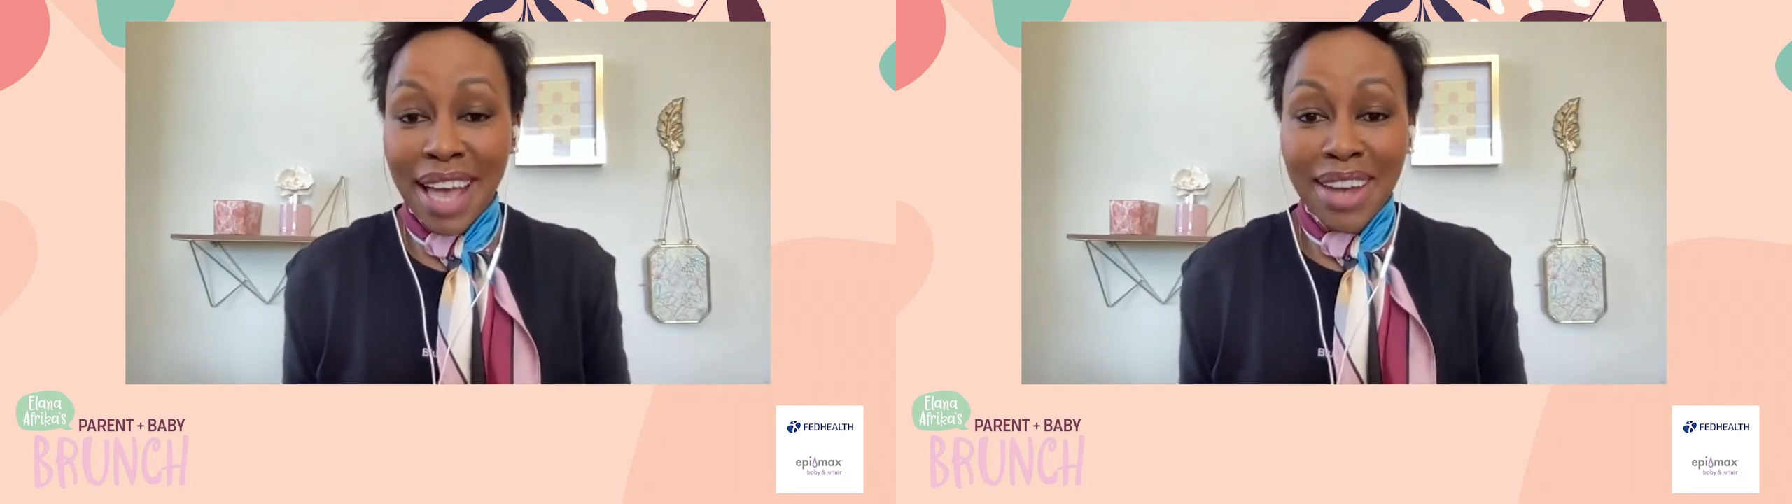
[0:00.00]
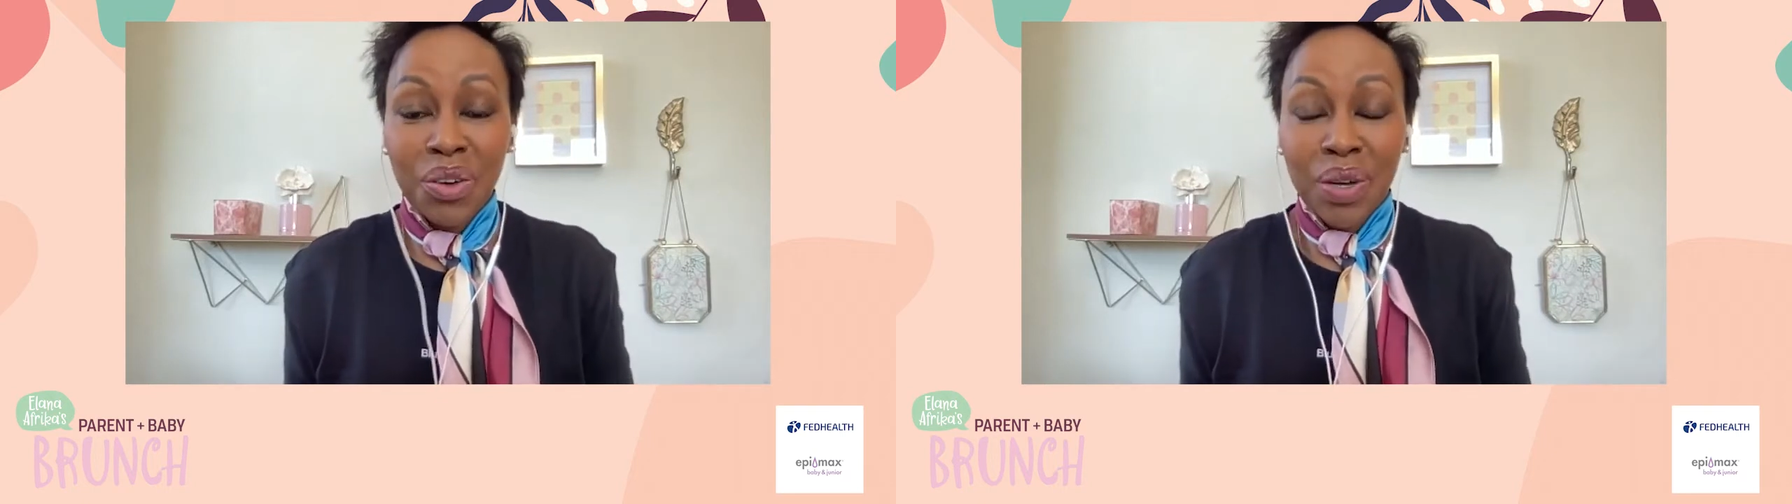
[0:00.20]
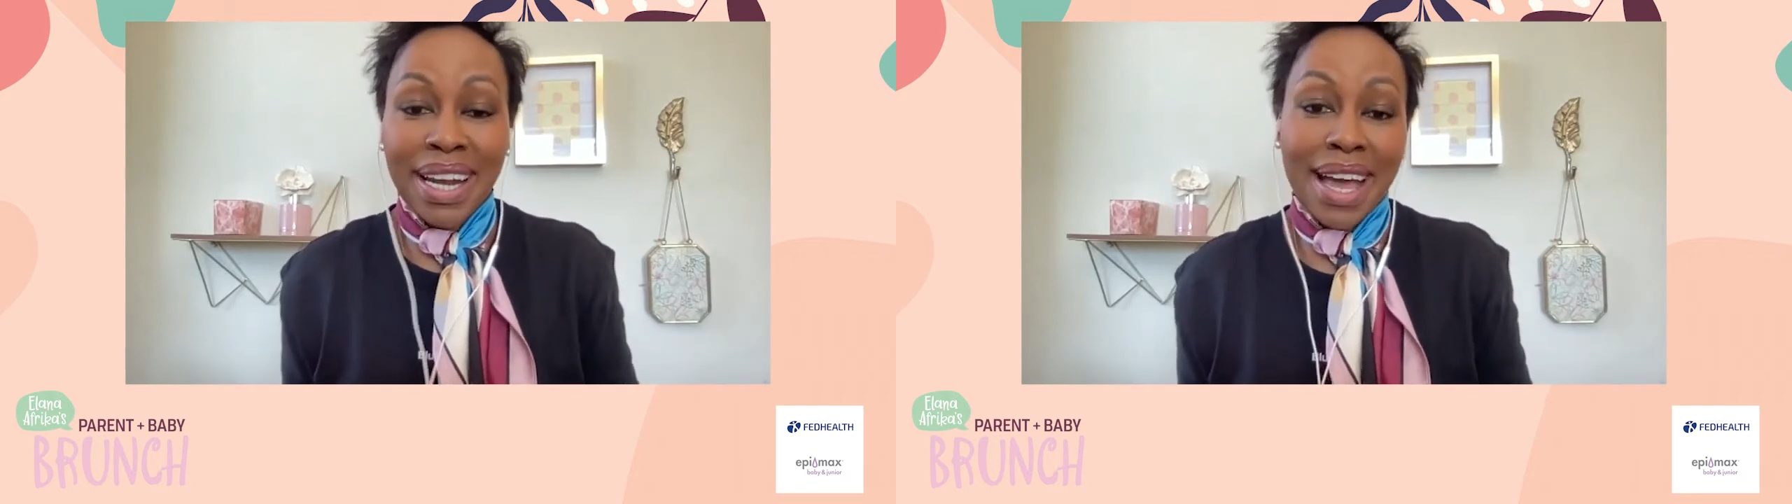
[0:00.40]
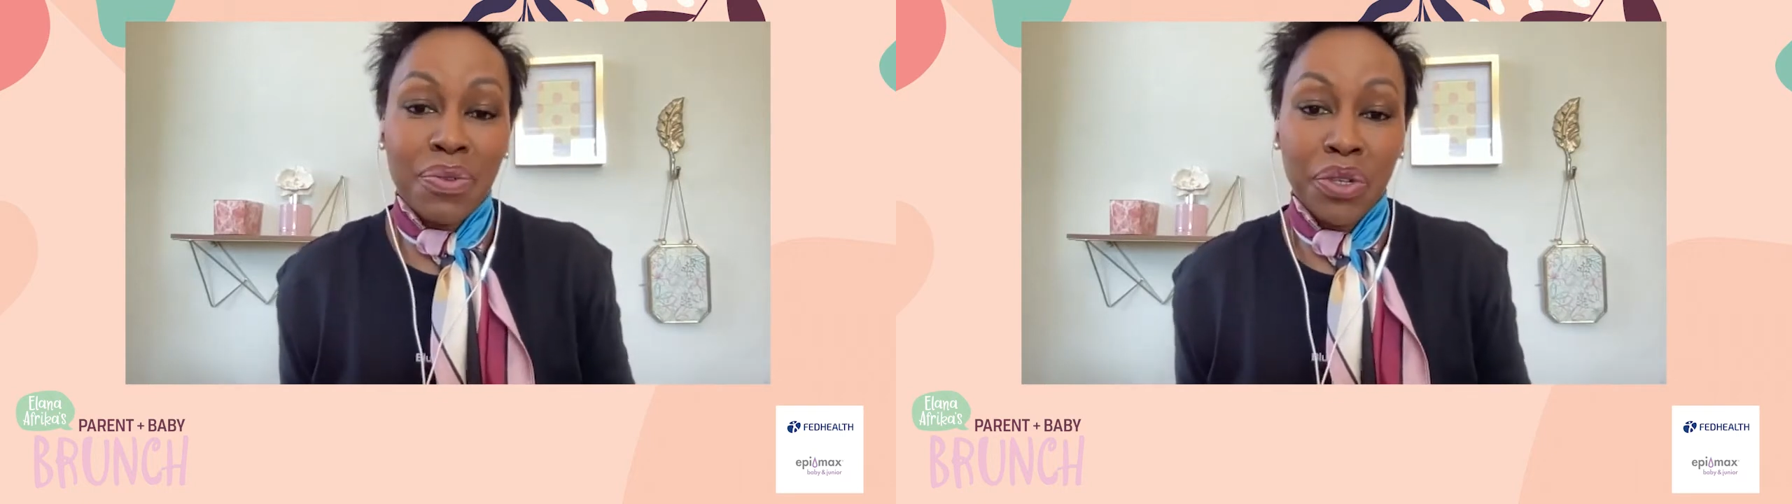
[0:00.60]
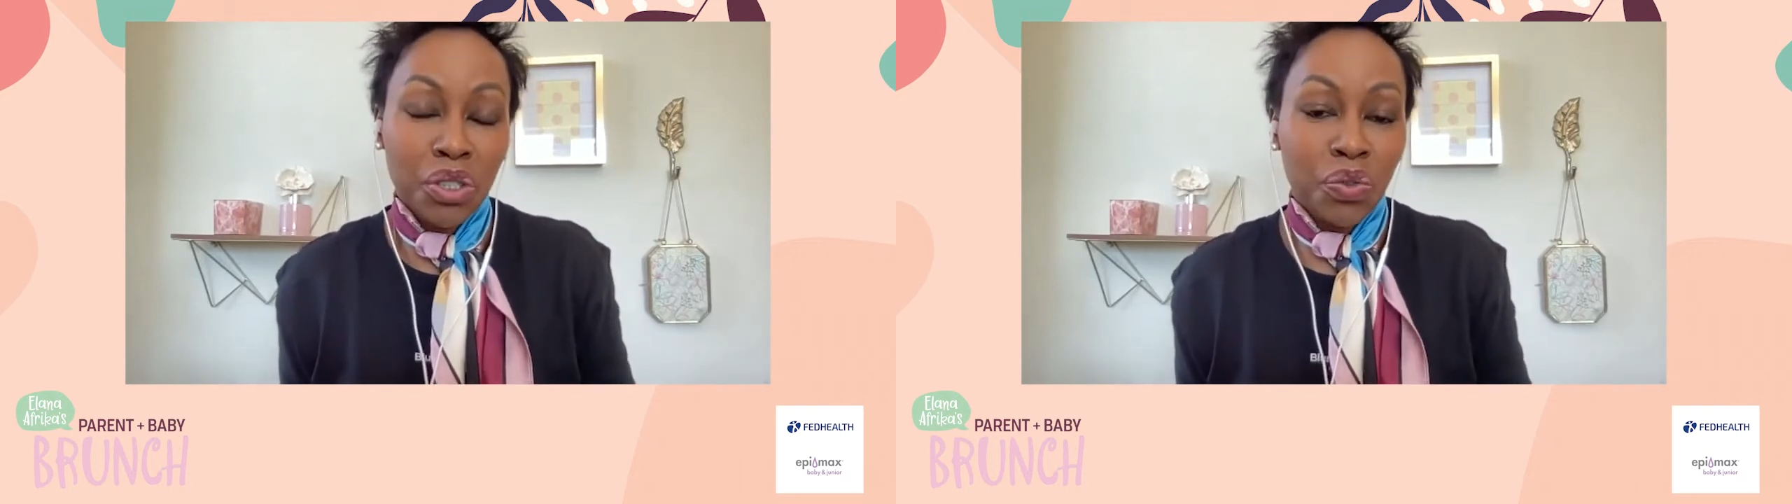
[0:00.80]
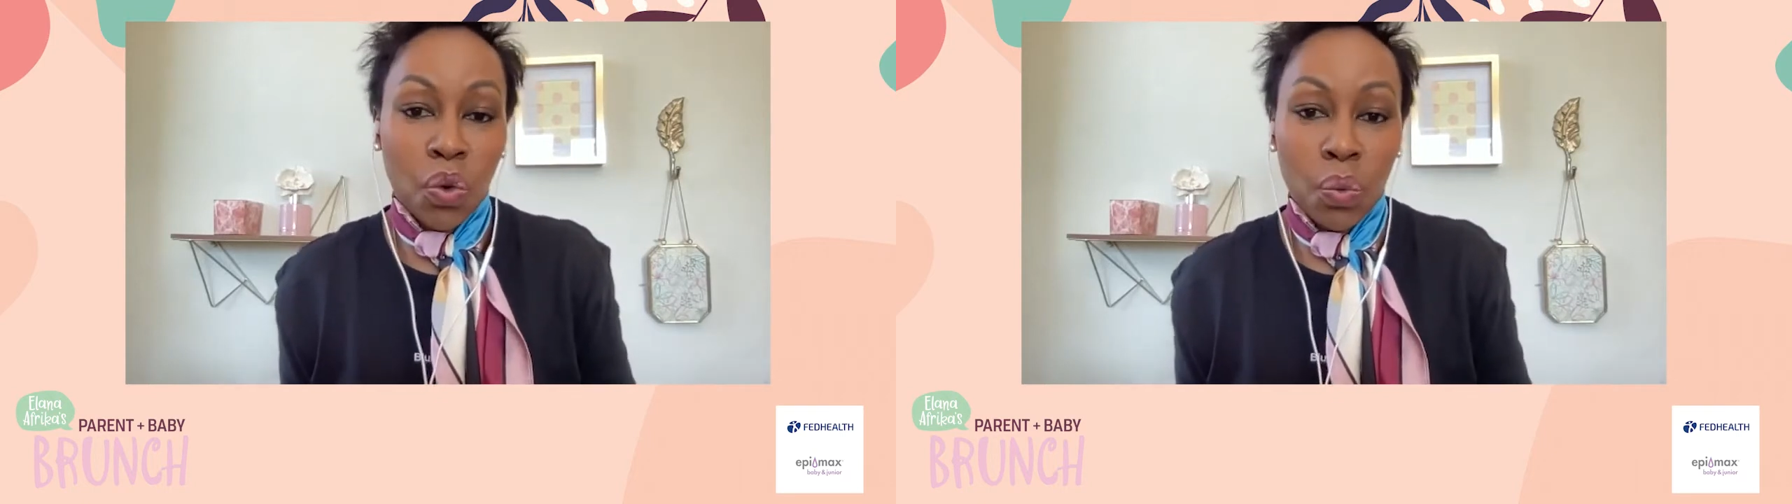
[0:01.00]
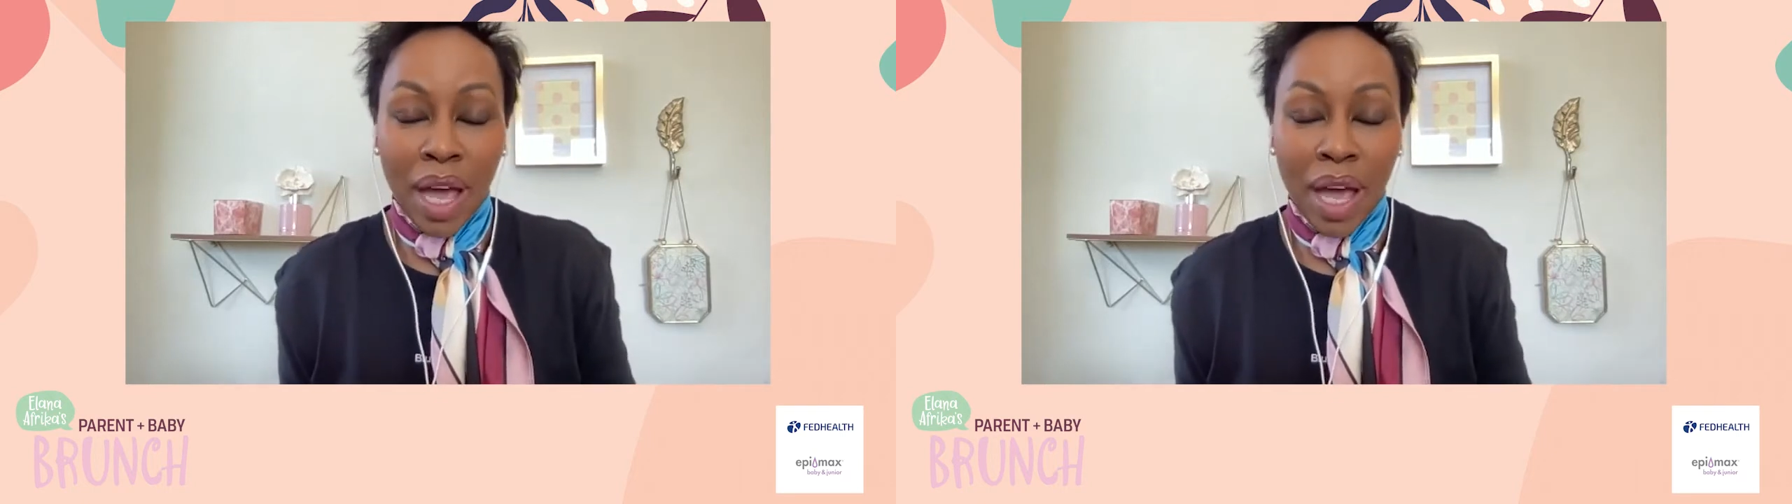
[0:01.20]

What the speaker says: adequate language for